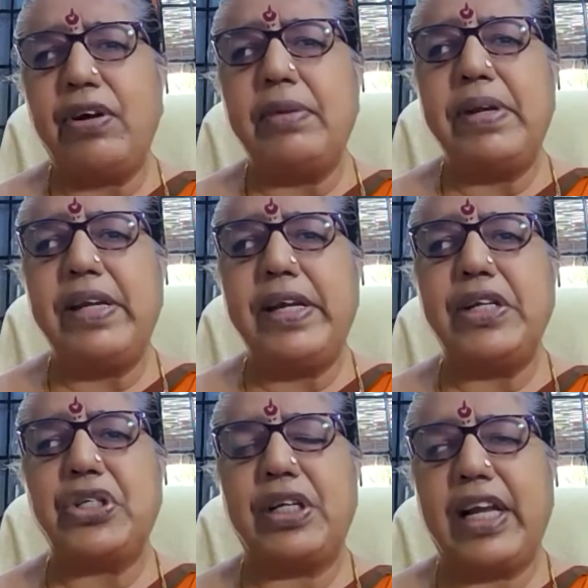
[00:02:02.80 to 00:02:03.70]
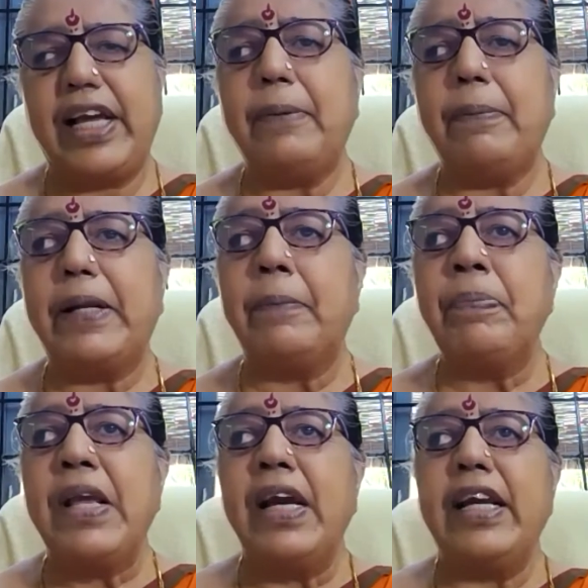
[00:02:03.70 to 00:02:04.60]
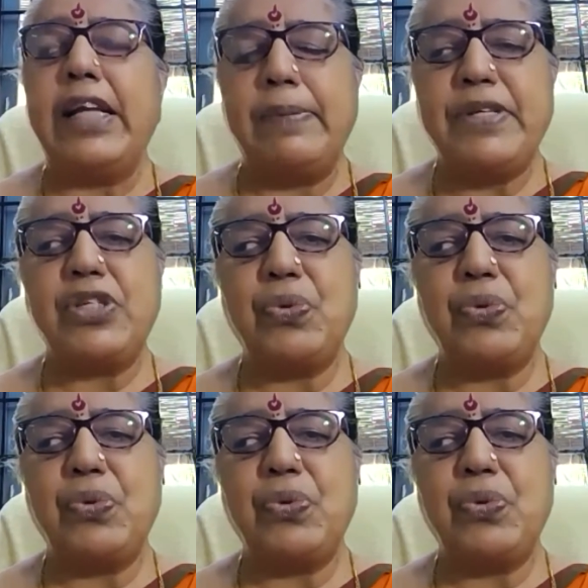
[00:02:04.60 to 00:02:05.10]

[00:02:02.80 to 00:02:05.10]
on mediation, but it helps us